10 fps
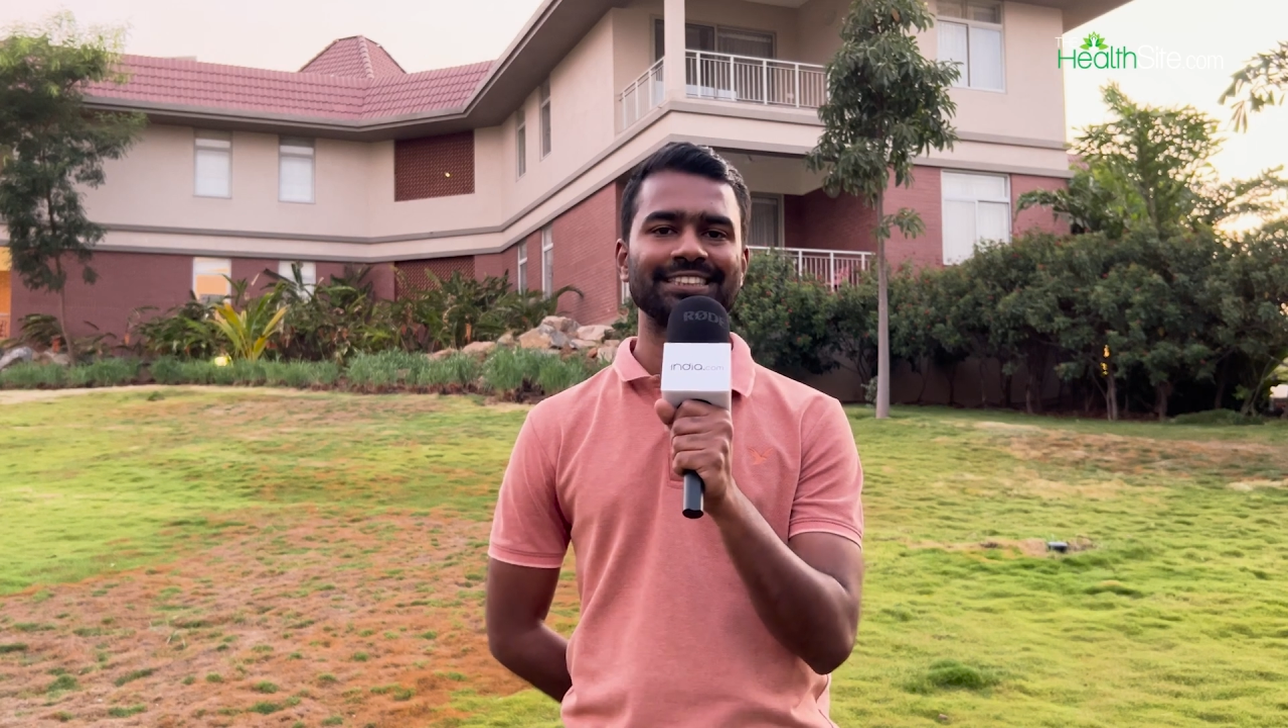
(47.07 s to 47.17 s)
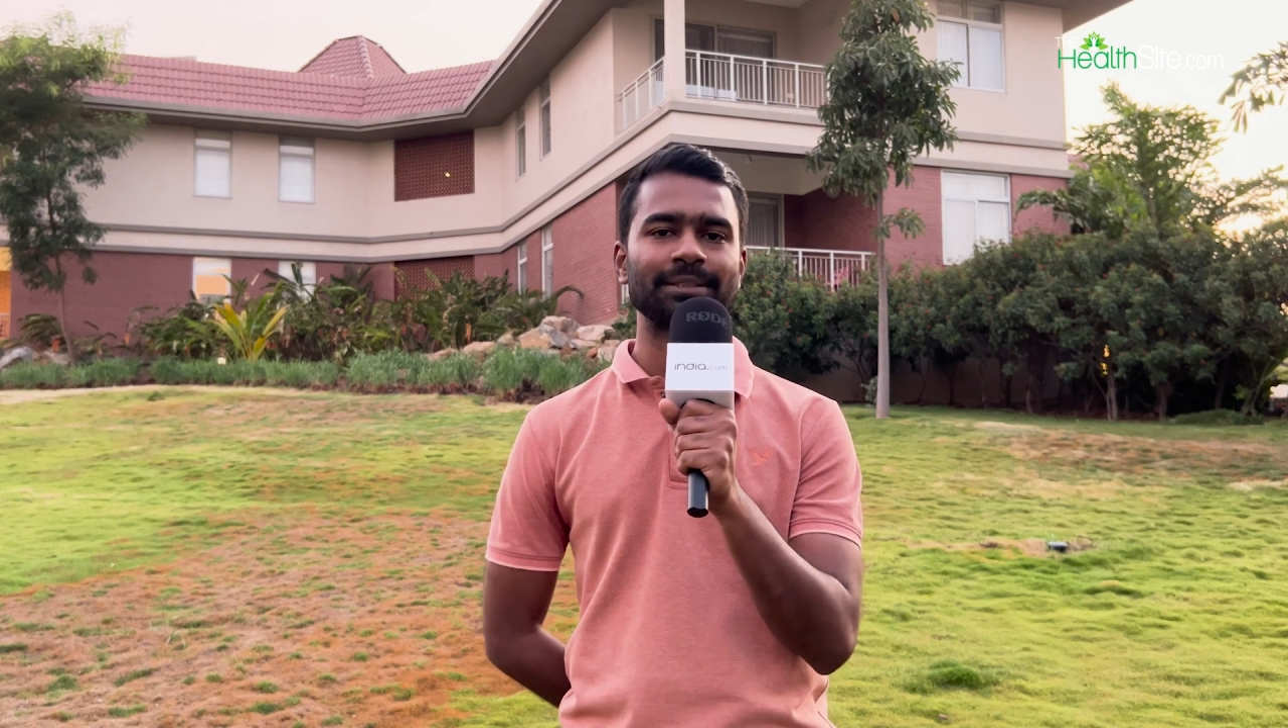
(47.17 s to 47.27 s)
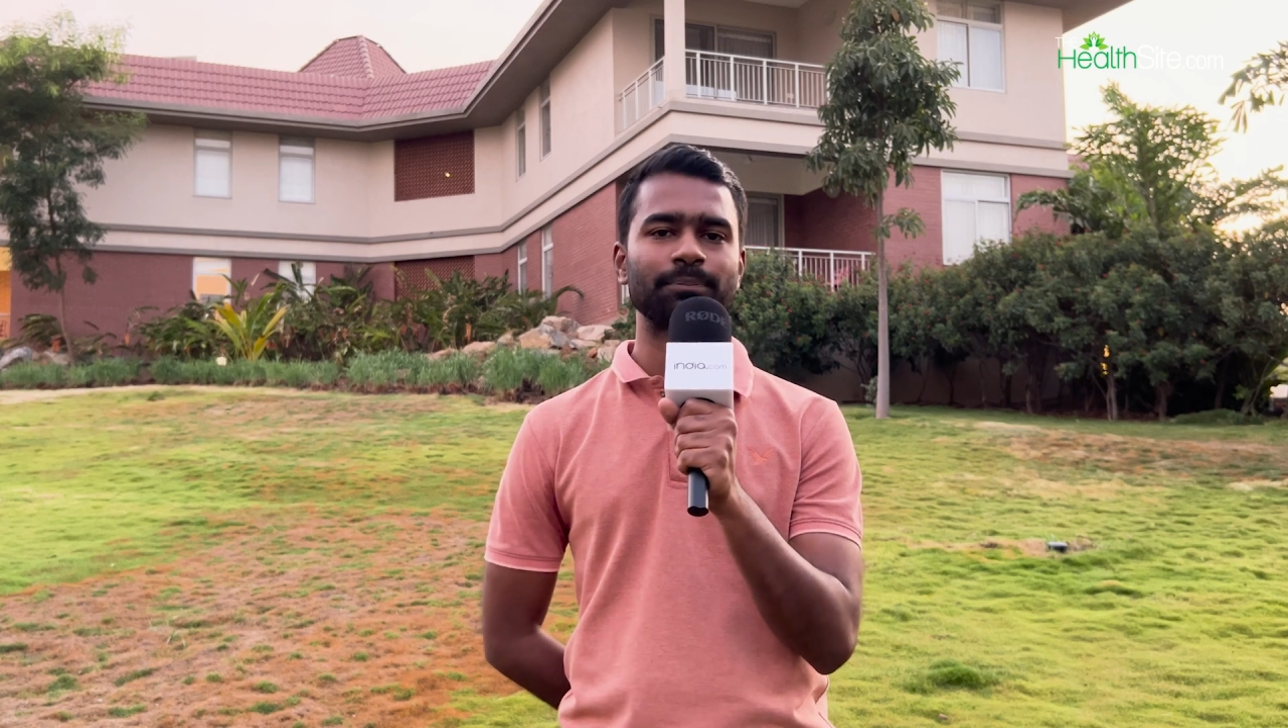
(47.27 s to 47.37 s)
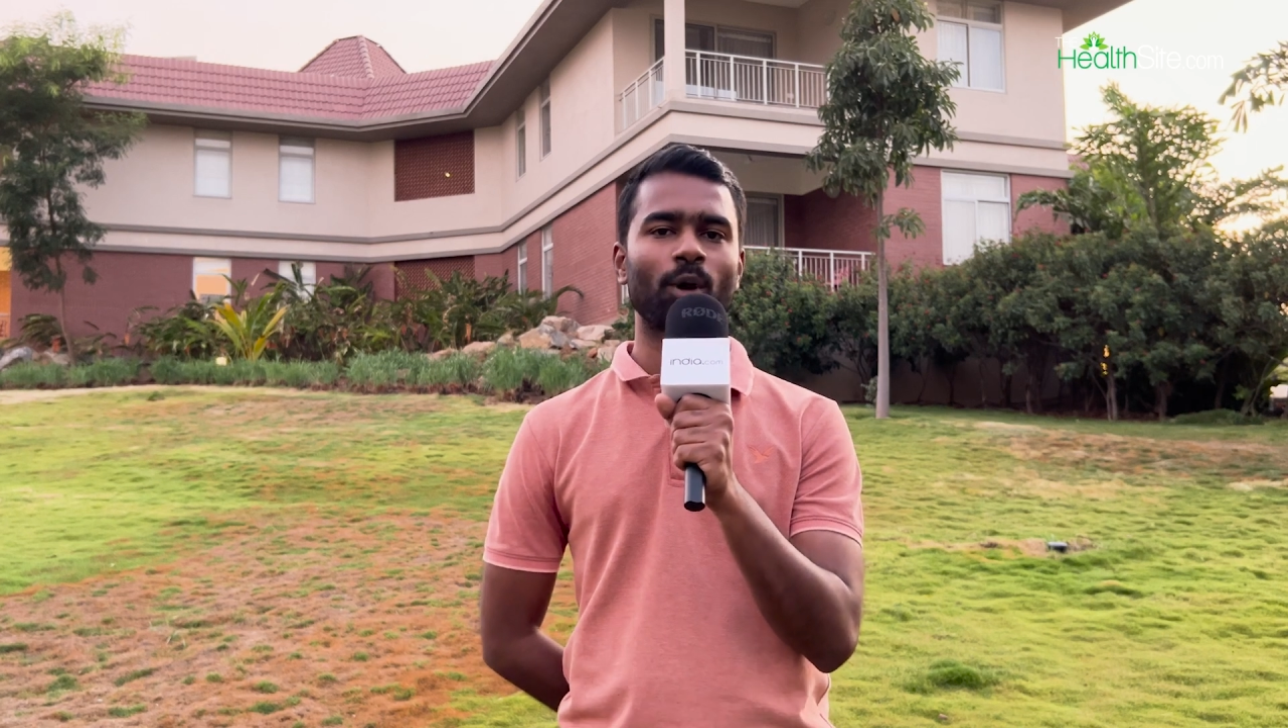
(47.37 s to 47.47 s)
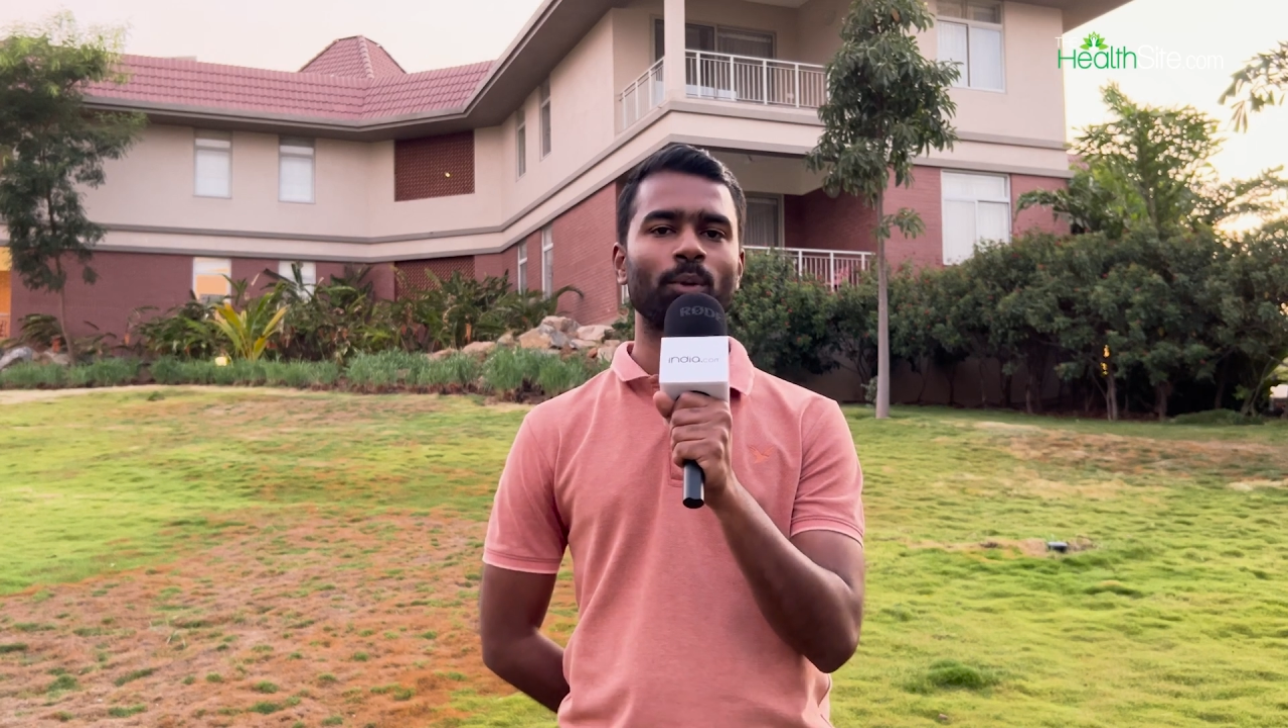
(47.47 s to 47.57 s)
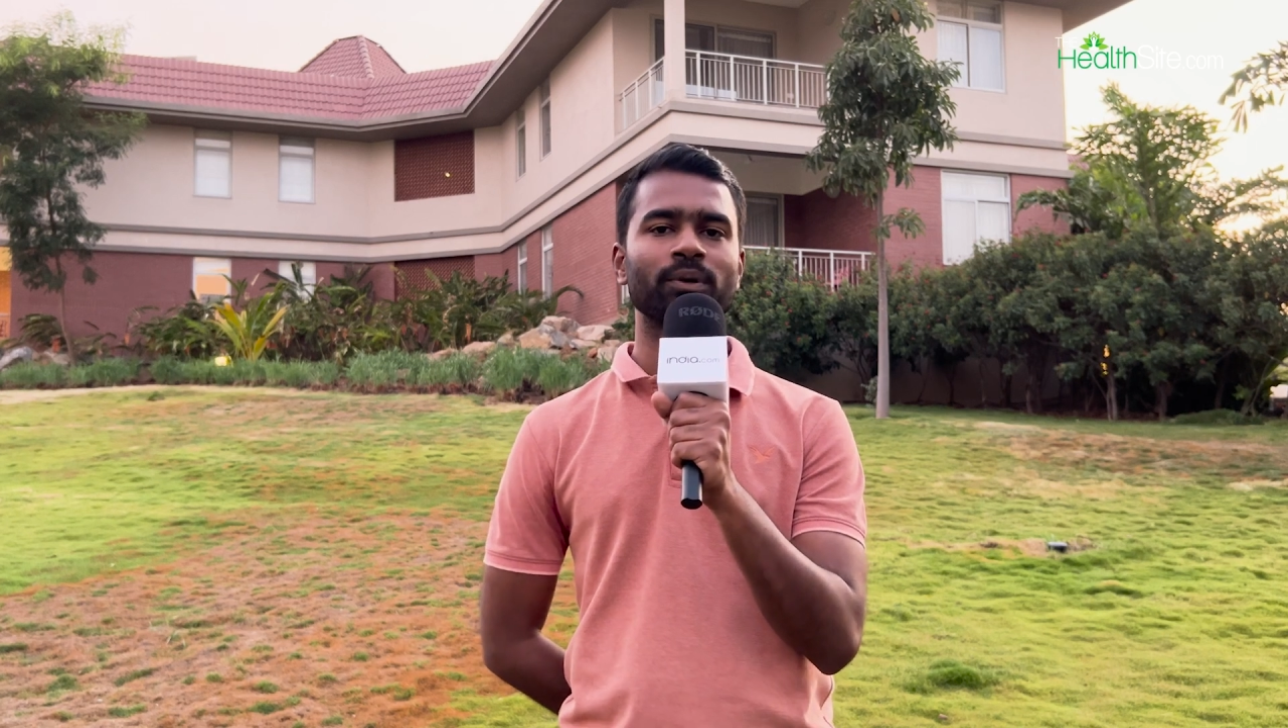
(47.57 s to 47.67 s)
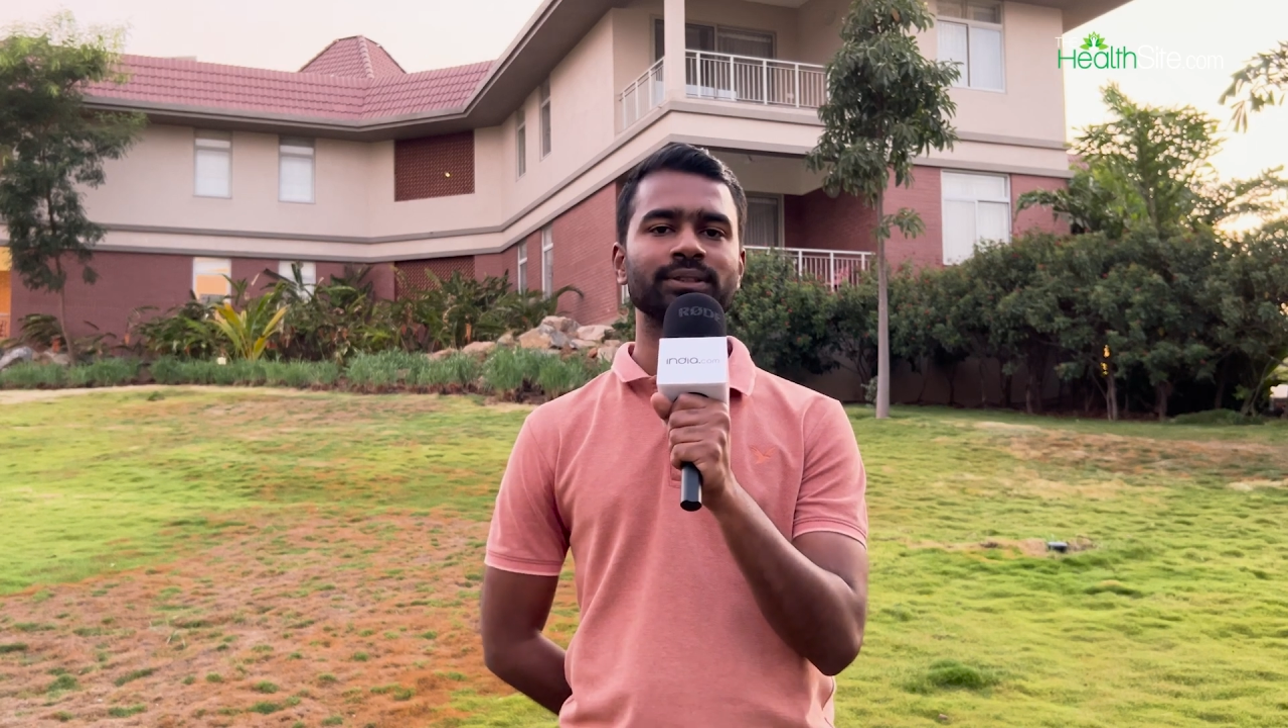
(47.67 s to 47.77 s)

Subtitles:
the proper